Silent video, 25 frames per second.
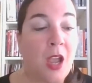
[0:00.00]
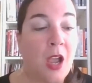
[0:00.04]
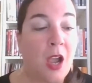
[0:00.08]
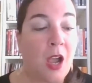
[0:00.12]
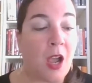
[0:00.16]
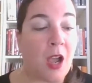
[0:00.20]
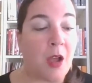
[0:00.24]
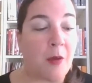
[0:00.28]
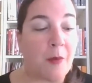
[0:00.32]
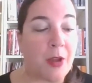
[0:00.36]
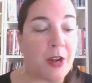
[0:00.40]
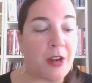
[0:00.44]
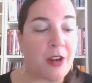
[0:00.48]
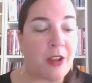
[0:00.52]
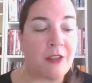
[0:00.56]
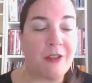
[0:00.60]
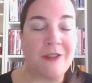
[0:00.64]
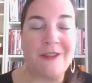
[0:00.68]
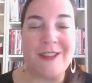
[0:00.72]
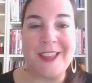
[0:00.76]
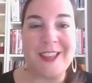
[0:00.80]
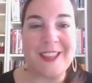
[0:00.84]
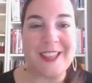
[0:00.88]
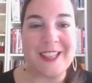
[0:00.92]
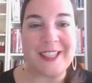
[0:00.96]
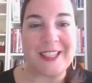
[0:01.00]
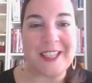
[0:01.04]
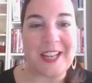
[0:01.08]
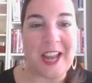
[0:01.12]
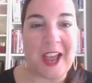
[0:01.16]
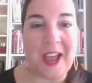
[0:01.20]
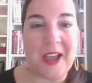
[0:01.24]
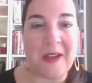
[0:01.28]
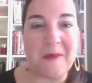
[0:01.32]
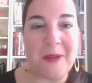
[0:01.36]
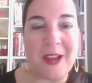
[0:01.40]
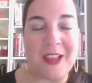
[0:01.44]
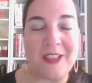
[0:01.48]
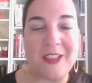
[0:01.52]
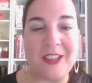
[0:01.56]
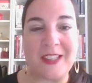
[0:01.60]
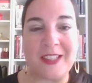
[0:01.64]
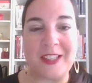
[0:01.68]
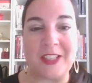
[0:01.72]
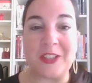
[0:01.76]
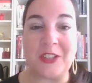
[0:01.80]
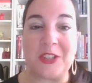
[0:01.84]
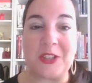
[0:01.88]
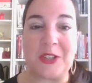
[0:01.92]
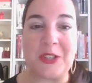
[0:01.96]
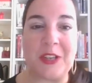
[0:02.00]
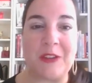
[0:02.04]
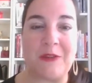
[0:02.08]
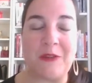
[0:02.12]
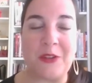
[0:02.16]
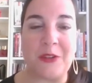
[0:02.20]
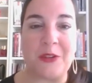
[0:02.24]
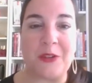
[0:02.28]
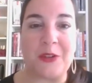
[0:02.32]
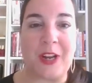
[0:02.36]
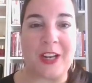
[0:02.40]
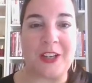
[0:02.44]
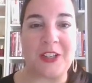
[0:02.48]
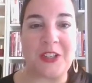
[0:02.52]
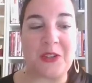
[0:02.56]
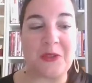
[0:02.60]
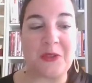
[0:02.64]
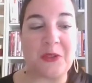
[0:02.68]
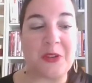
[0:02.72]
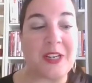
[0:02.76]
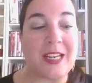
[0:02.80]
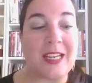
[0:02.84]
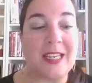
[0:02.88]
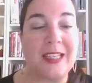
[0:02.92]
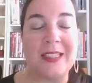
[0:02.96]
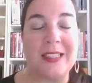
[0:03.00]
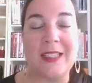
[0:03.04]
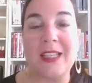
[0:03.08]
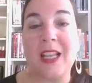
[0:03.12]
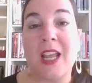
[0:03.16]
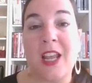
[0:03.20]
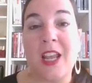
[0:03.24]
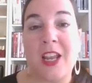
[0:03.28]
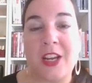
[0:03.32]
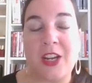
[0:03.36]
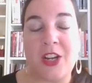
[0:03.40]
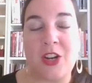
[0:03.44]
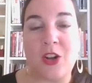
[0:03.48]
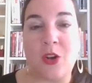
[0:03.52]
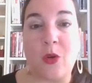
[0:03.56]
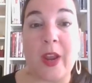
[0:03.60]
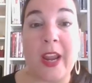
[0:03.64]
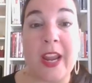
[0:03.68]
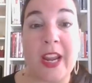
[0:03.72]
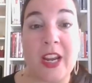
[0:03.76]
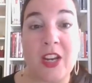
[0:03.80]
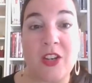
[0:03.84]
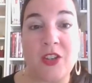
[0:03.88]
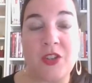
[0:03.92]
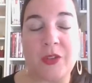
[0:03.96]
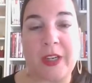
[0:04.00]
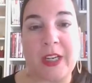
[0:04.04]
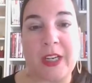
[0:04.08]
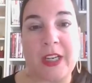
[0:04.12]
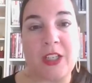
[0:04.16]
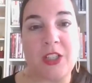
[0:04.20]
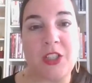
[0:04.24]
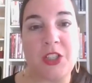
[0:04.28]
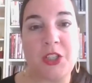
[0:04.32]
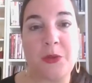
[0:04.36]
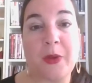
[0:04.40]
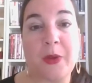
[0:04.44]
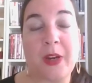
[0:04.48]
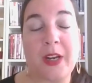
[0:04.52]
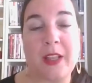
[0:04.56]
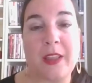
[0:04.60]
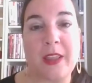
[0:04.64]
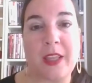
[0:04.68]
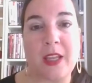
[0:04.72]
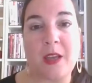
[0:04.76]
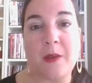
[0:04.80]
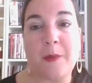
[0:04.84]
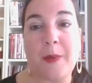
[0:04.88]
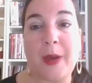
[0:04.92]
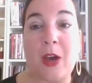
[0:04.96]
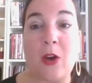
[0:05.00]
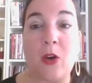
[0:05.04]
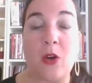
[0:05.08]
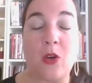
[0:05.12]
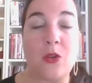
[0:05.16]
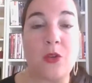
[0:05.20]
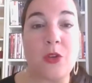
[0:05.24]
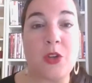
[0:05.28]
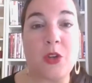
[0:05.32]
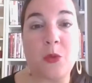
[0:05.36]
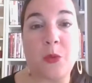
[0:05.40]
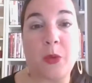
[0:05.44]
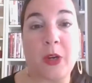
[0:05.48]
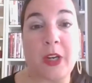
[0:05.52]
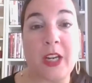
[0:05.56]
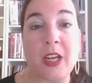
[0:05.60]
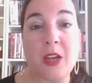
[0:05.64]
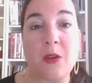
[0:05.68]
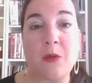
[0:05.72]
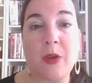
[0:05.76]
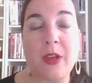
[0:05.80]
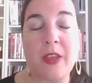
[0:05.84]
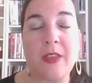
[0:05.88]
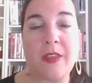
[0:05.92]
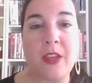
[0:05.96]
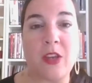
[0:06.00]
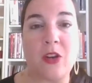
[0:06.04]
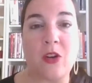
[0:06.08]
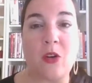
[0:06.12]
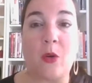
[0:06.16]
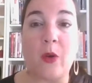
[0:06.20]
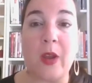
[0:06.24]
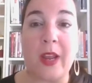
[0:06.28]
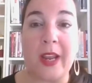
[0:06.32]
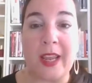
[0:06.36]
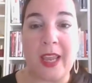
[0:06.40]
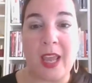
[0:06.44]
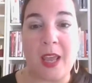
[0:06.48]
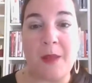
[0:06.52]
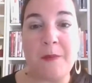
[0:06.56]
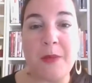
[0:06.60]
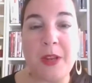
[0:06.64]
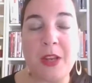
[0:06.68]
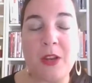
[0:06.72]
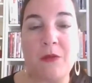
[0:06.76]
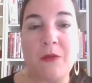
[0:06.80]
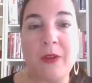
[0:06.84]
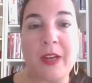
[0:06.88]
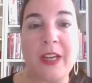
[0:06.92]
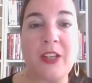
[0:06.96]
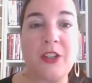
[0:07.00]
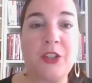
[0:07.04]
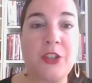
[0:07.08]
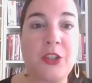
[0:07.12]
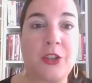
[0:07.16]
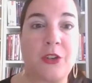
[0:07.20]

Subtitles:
Another thing that's not on my list, I'll just give you an extra one, is age range. You want to think about who you're working with. It can be a range.